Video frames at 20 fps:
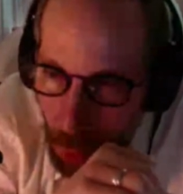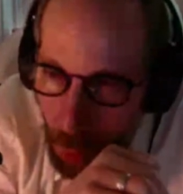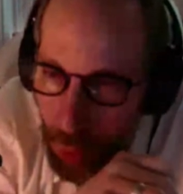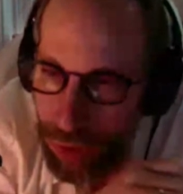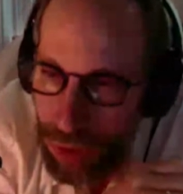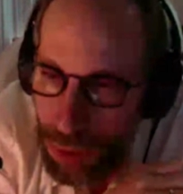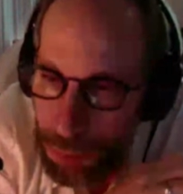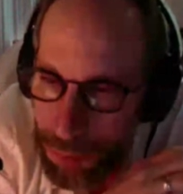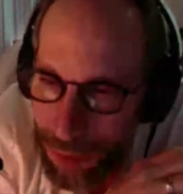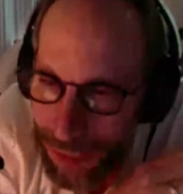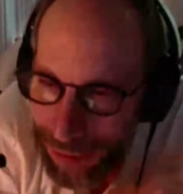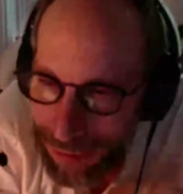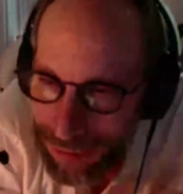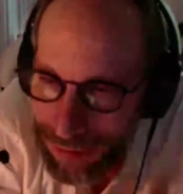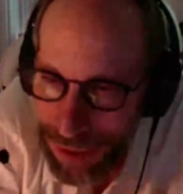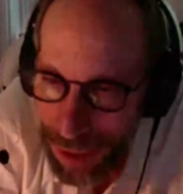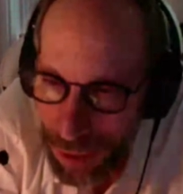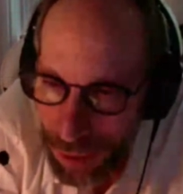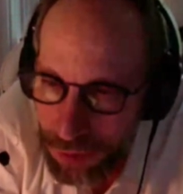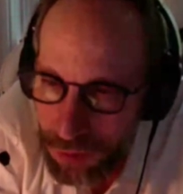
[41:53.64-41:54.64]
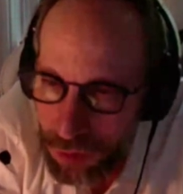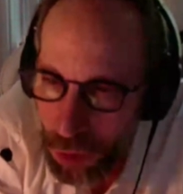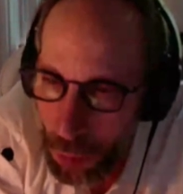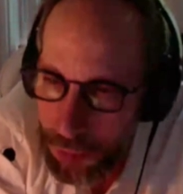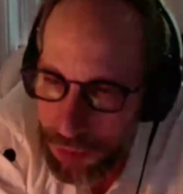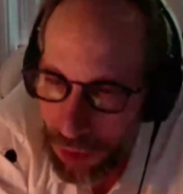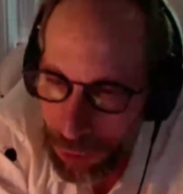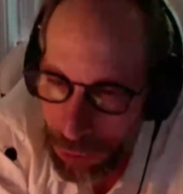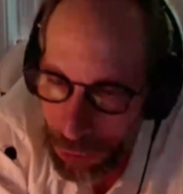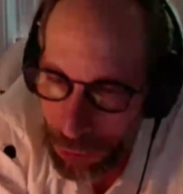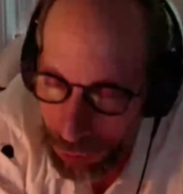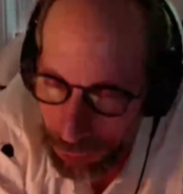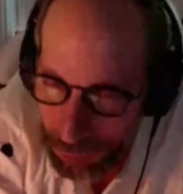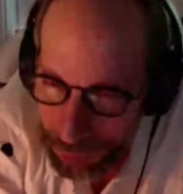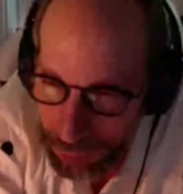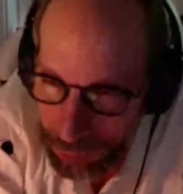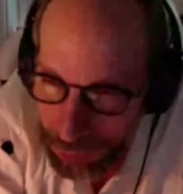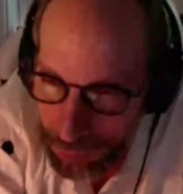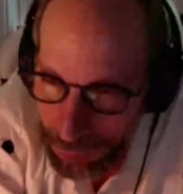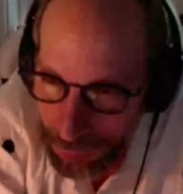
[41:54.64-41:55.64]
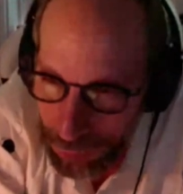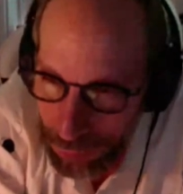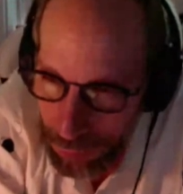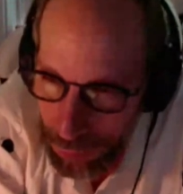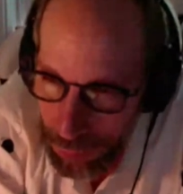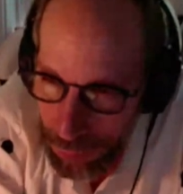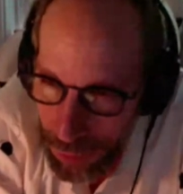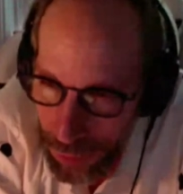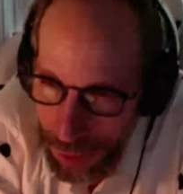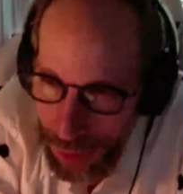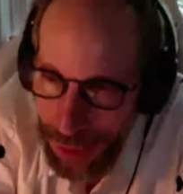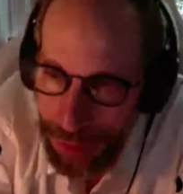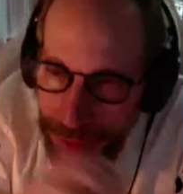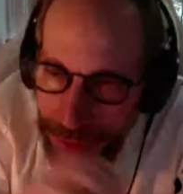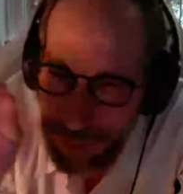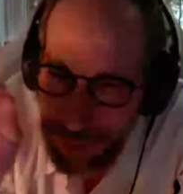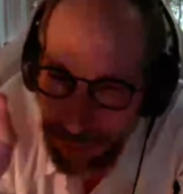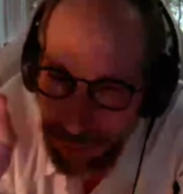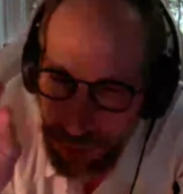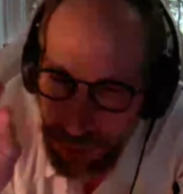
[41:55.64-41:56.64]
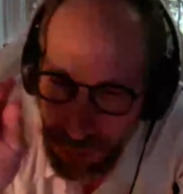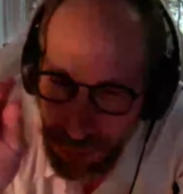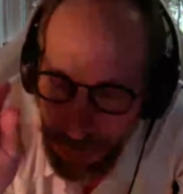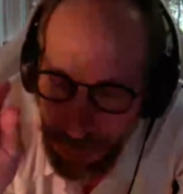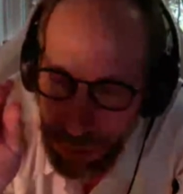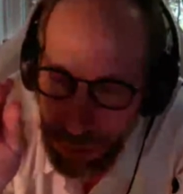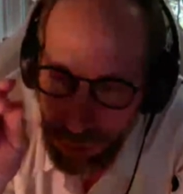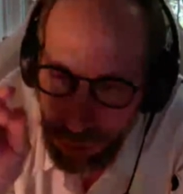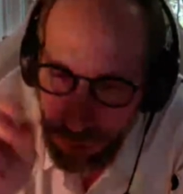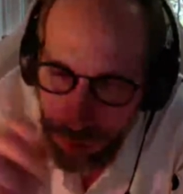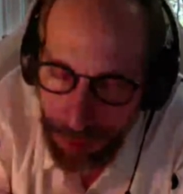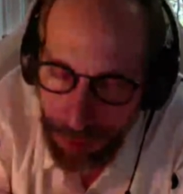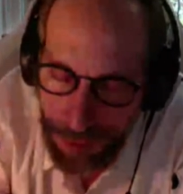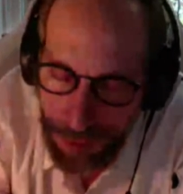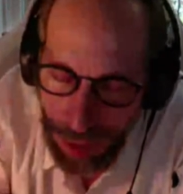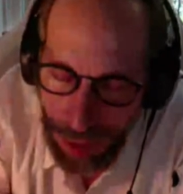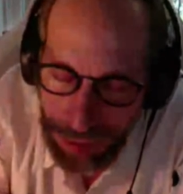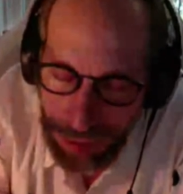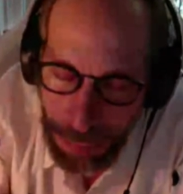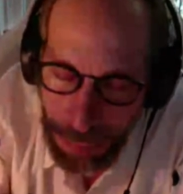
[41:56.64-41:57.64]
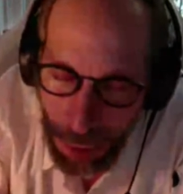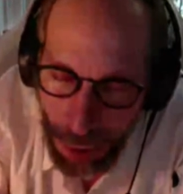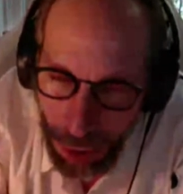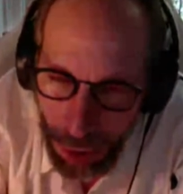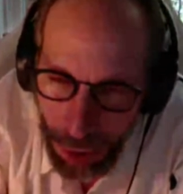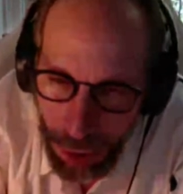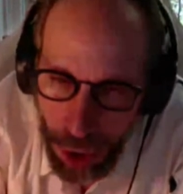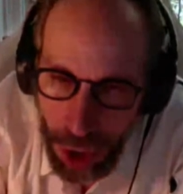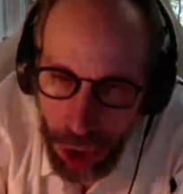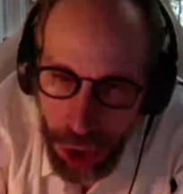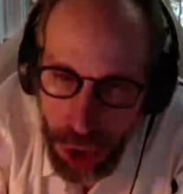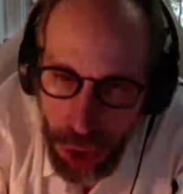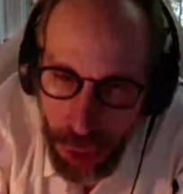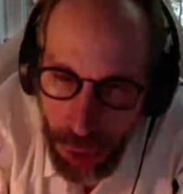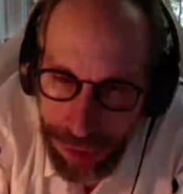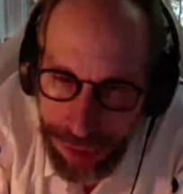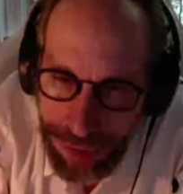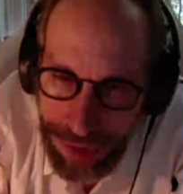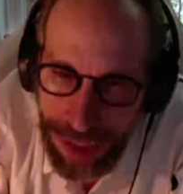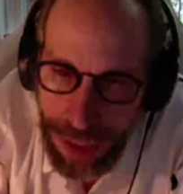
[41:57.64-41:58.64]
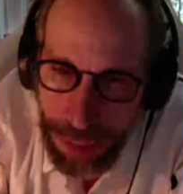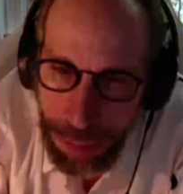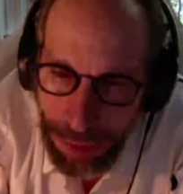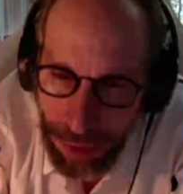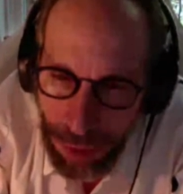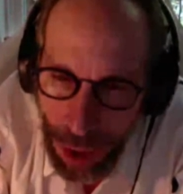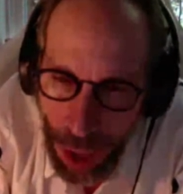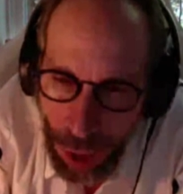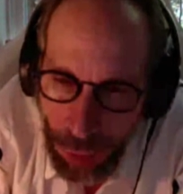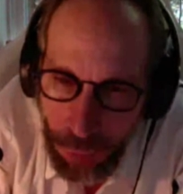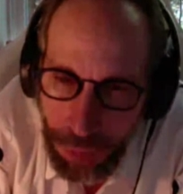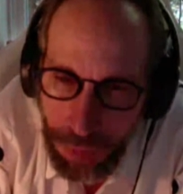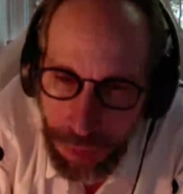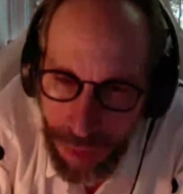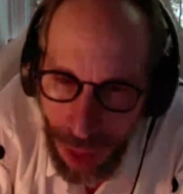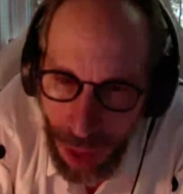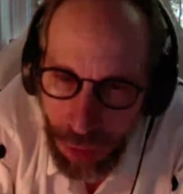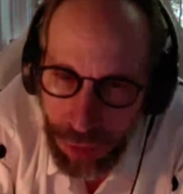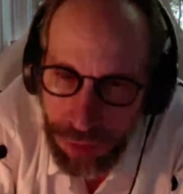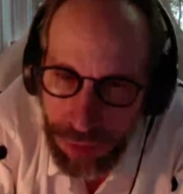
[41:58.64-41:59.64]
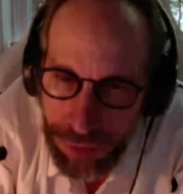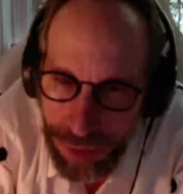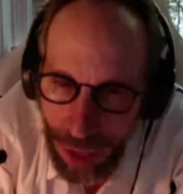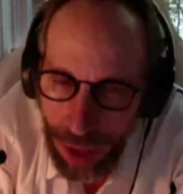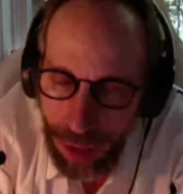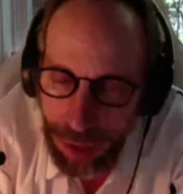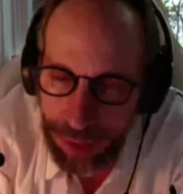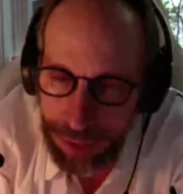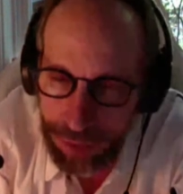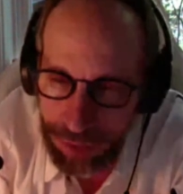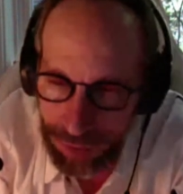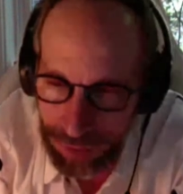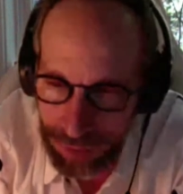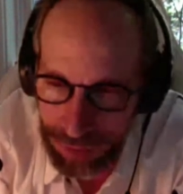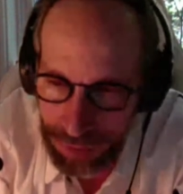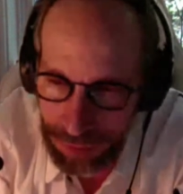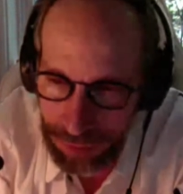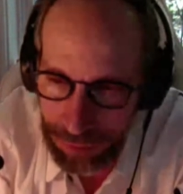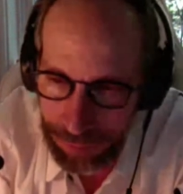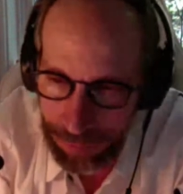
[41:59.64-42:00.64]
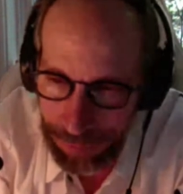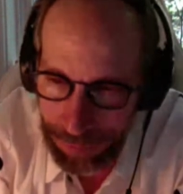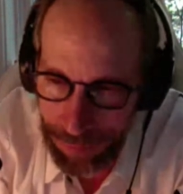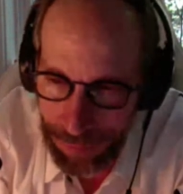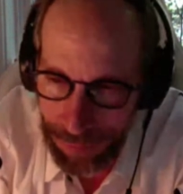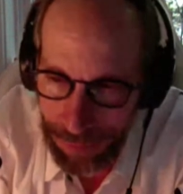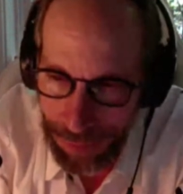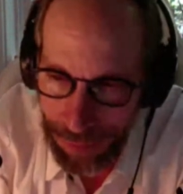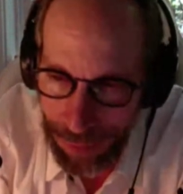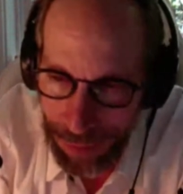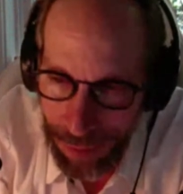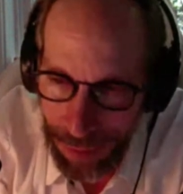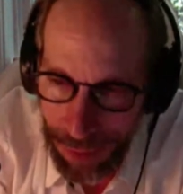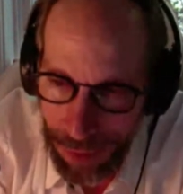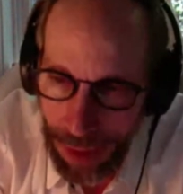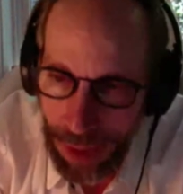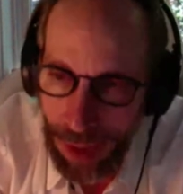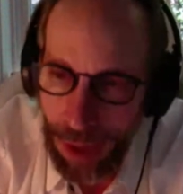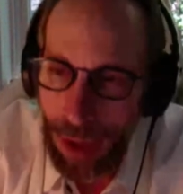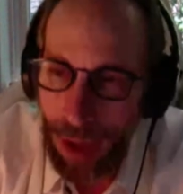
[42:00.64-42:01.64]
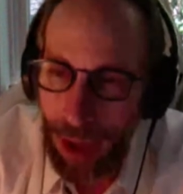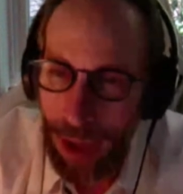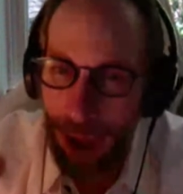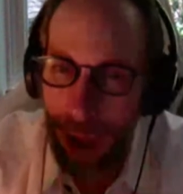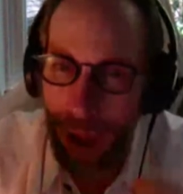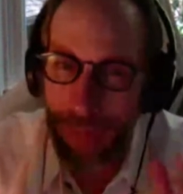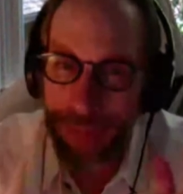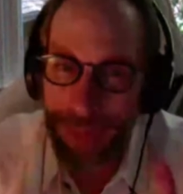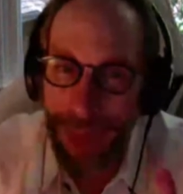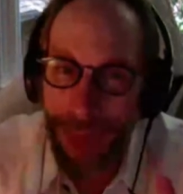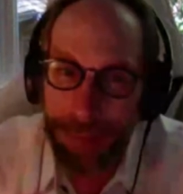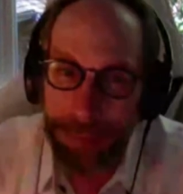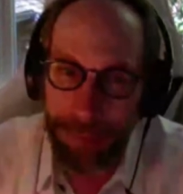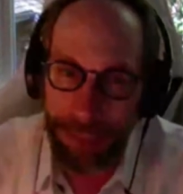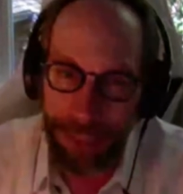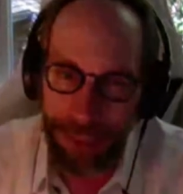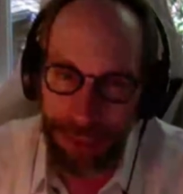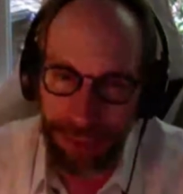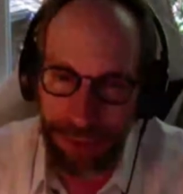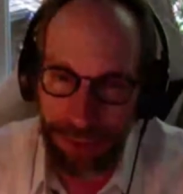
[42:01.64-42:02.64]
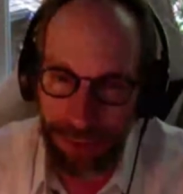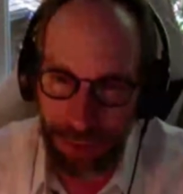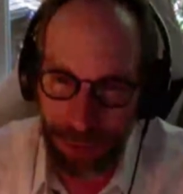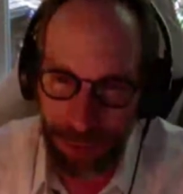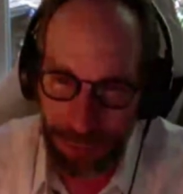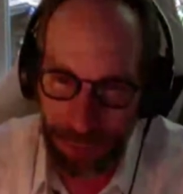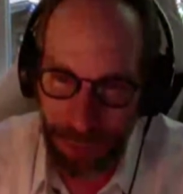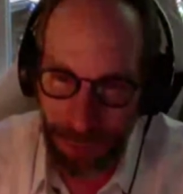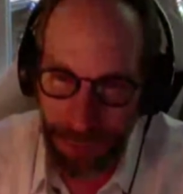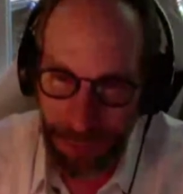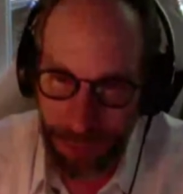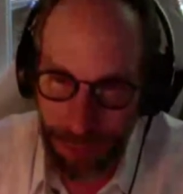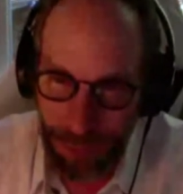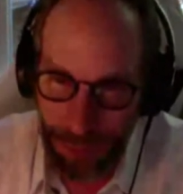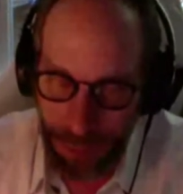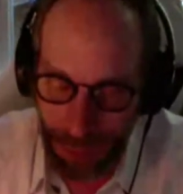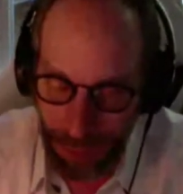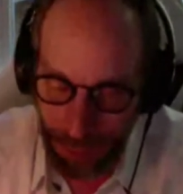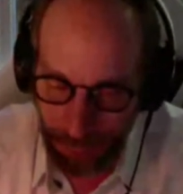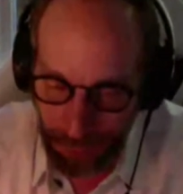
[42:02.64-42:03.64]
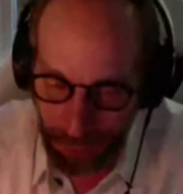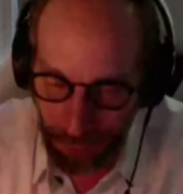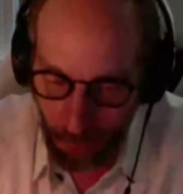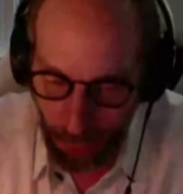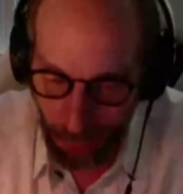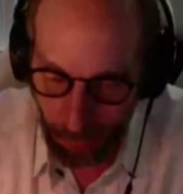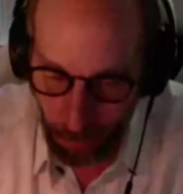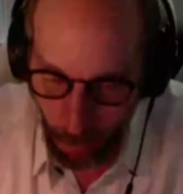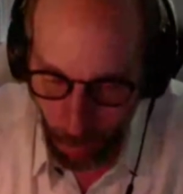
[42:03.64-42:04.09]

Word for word: with the biggest telescopes on Earth, in such a region that that small, you could see about 100,000 galaxies. And that means if, it, if